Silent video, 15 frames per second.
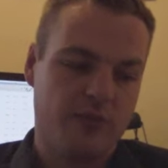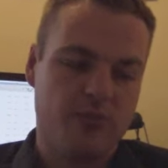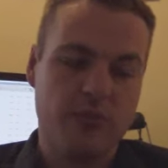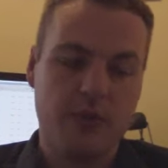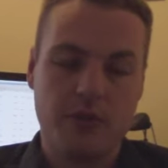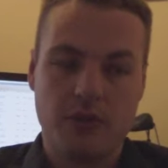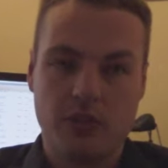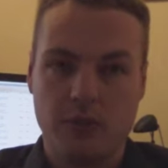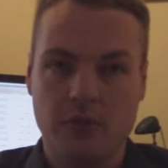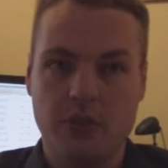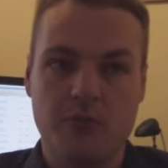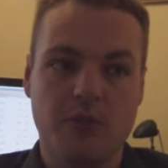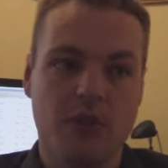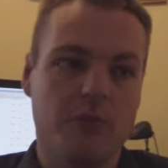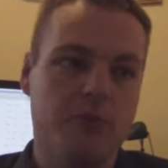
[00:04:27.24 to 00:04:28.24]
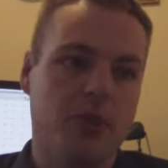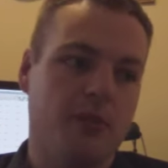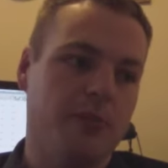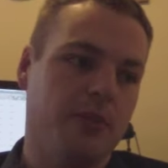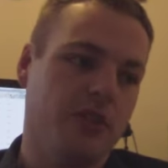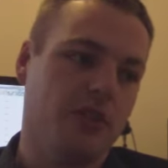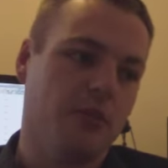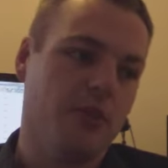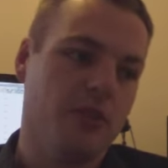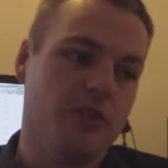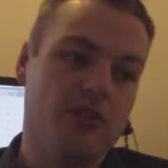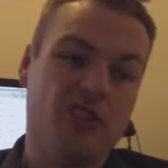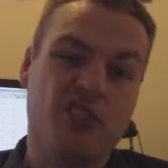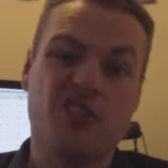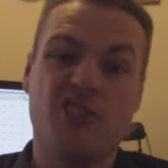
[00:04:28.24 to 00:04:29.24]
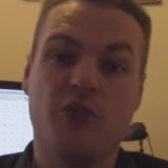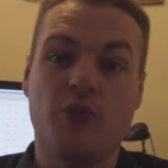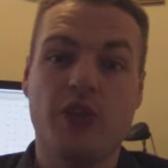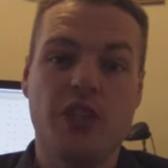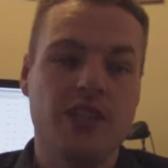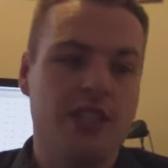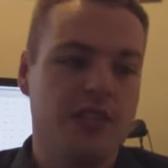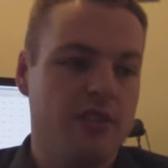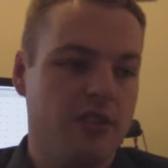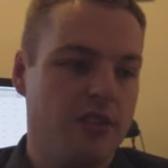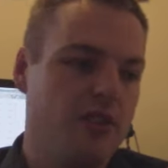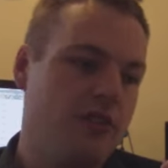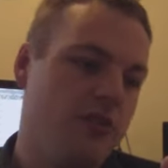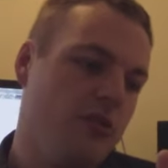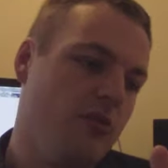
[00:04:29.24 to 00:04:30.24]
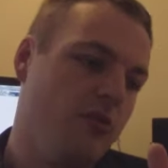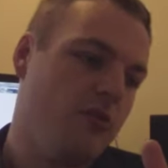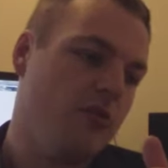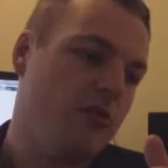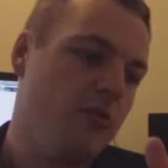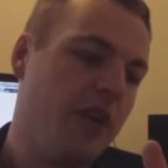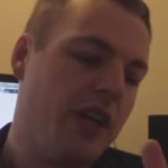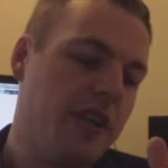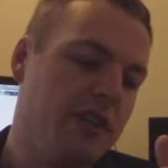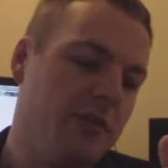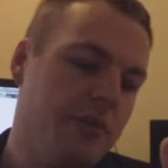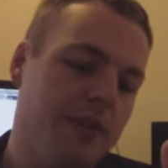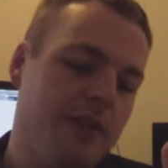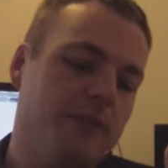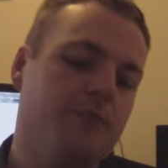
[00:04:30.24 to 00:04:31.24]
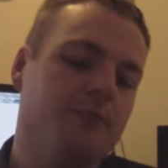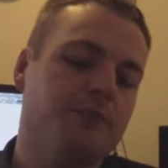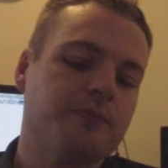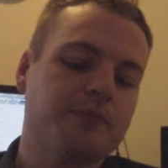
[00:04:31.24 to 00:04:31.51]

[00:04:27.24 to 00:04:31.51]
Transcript: maybe some of the more popular ones, just because they're easy to write about.